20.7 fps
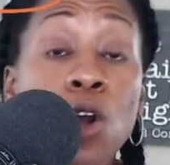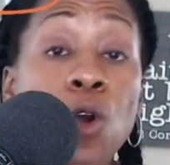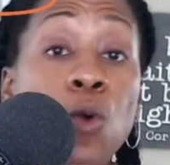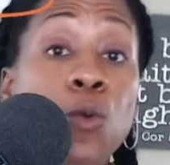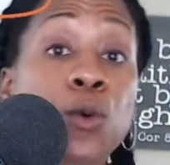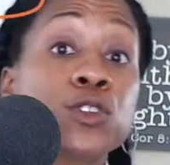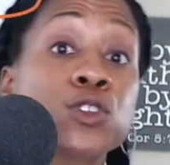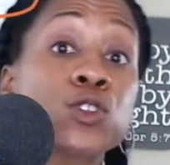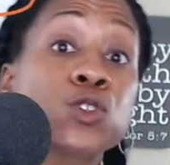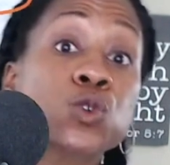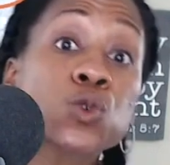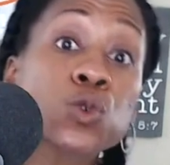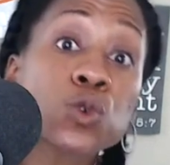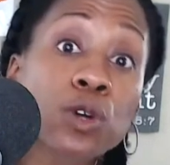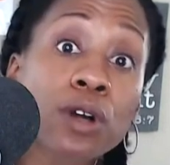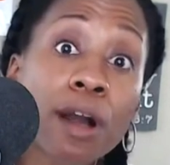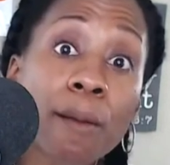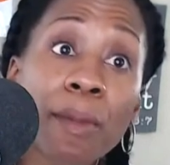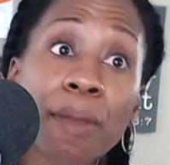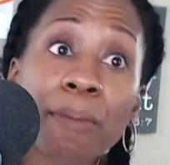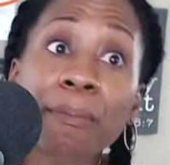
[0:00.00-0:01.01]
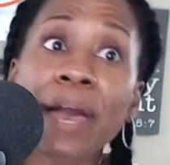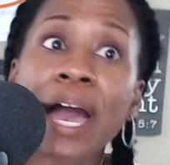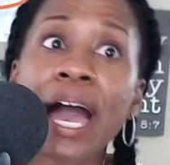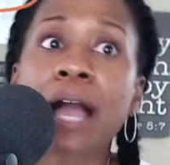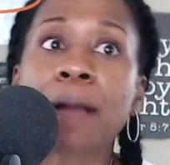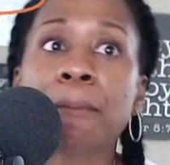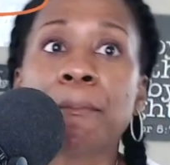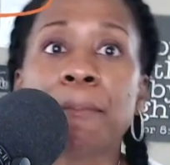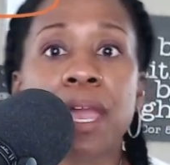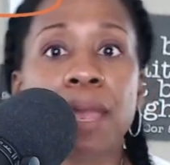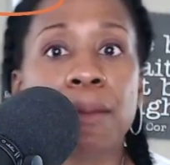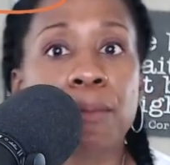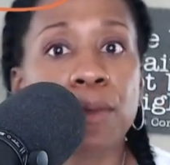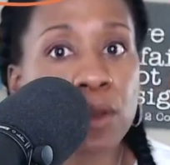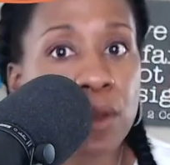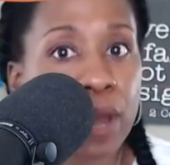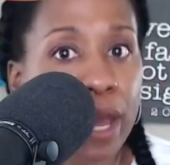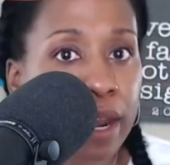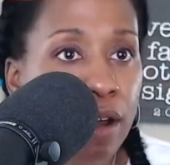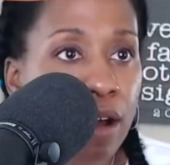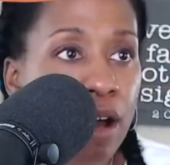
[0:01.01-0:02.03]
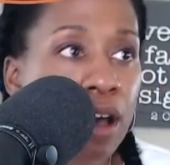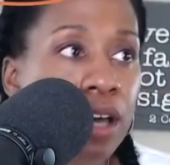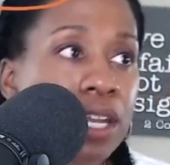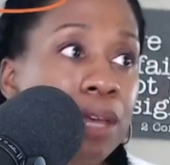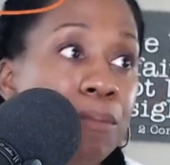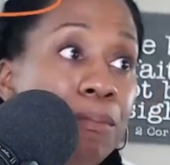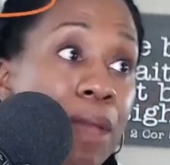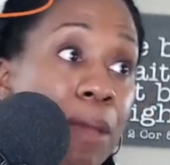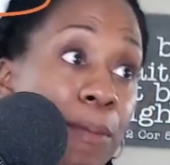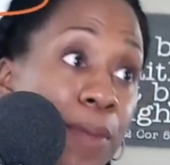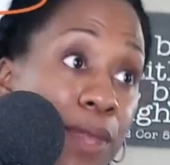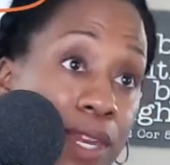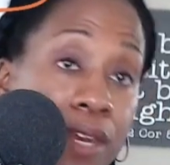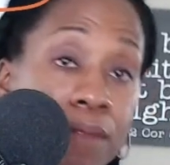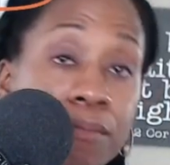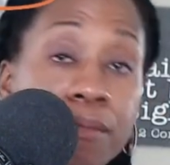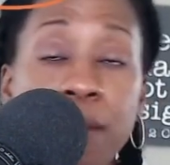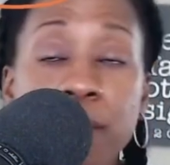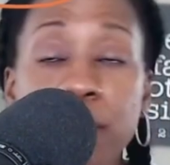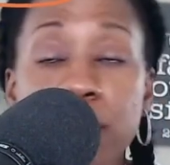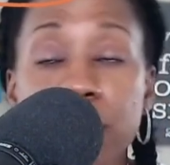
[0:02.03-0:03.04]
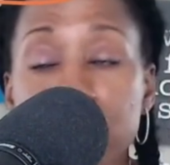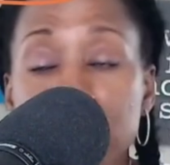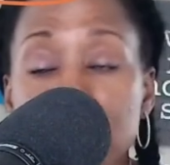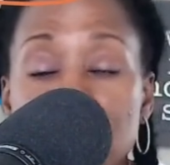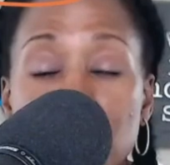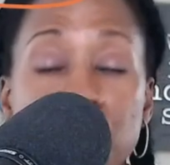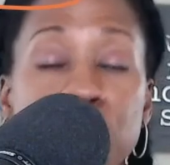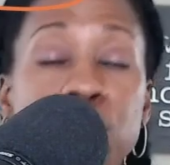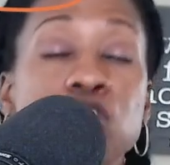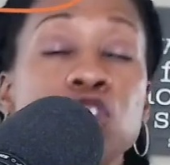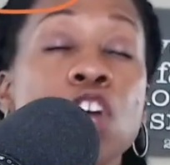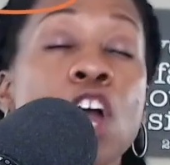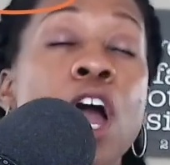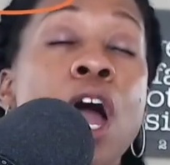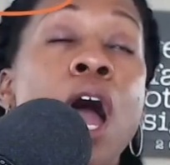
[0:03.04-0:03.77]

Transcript: with school coming back, maybe you had a holiday, maybe you didn't, maybe got switched